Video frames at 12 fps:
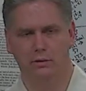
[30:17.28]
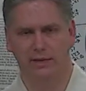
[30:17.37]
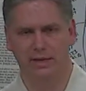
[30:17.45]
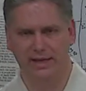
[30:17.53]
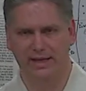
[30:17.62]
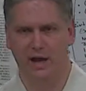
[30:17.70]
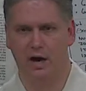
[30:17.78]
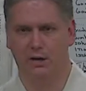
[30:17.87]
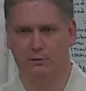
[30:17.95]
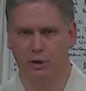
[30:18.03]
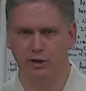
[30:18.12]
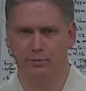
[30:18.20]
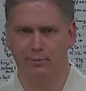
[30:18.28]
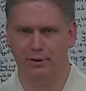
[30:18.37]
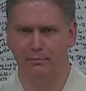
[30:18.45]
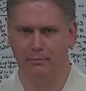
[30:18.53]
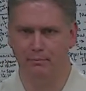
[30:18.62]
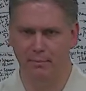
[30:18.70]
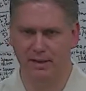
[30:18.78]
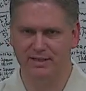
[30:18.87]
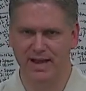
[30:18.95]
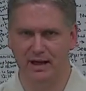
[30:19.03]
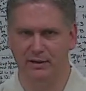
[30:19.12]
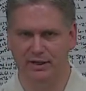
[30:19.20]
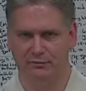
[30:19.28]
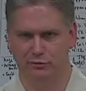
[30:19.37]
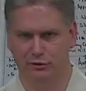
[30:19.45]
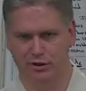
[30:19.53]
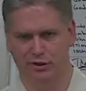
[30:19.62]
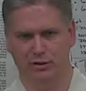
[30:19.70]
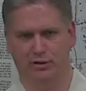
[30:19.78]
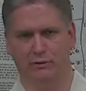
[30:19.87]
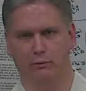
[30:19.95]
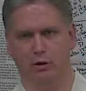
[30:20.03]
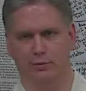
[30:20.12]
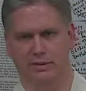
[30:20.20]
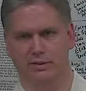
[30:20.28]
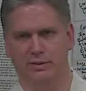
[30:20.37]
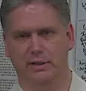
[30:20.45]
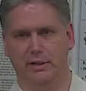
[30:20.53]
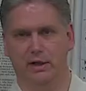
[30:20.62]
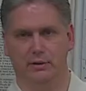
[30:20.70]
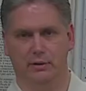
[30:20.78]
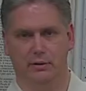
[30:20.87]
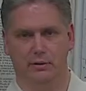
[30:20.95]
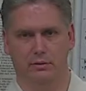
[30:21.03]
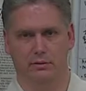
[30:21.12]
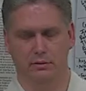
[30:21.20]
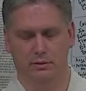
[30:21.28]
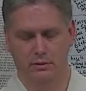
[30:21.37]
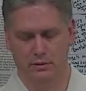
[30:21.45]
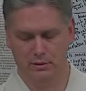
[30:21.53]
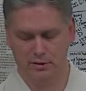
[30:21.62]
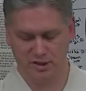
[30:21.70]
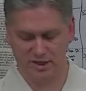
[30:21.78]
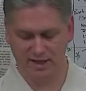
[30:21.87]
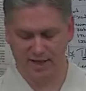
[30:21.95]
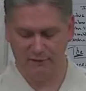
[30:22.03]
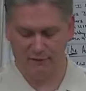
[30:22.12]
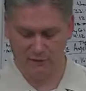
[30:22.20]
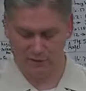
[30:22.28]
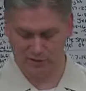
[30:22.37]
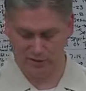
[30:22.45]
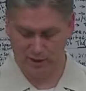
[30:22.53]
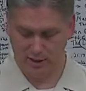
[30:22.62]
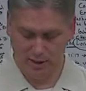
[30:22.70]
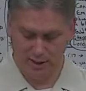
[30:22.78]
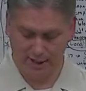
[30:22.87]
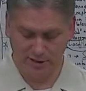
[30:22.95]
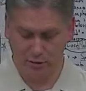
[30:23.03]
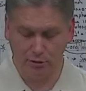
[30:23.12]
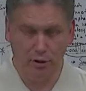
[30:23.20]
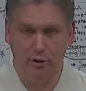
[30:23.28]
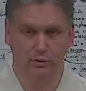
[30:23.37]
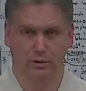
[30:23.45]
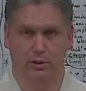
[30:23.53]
idiotic worship and mentality of tradition of the Romans and other Gentile folks. He has no clue.